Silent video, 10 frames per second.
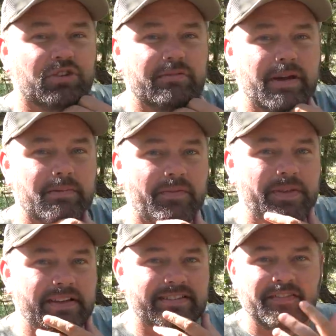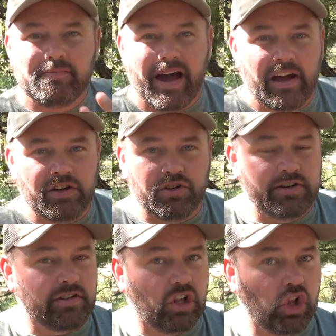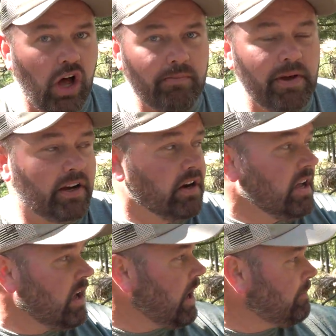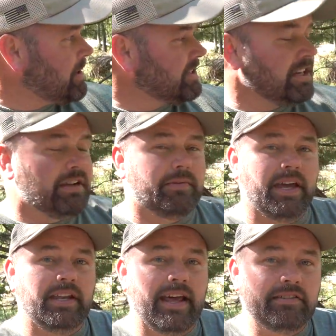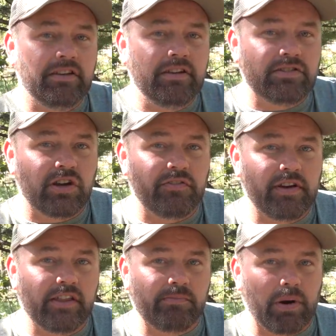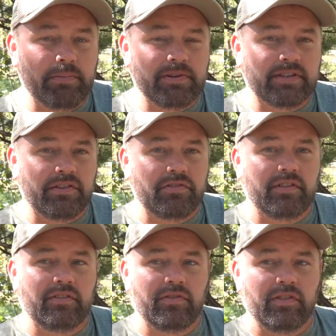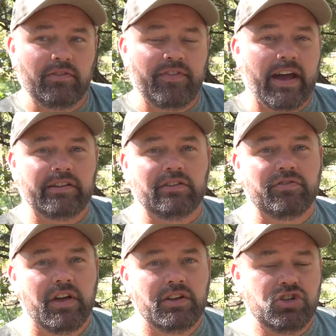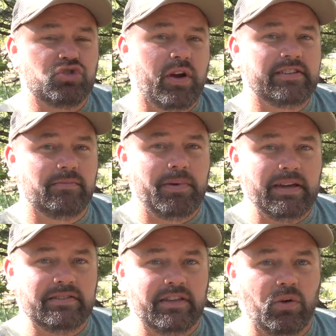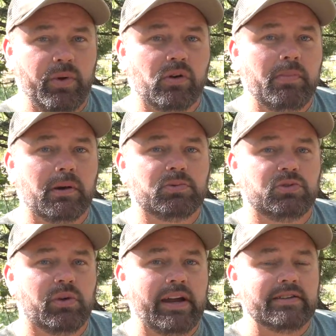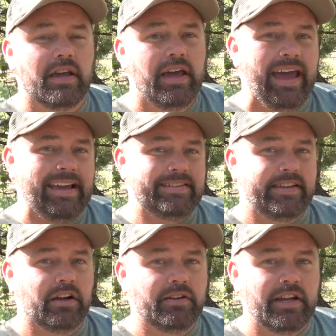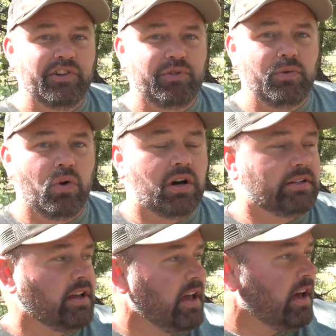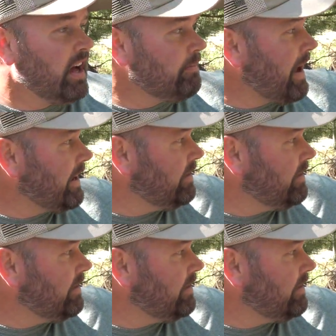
really remember. I think it's 70 by 100. It's a lot bigger, um, but it's gonna, and that's gonna serve another purpose other than the fact of just raising pigs in there. We'll be able to raise a steer in there if we want. Um, I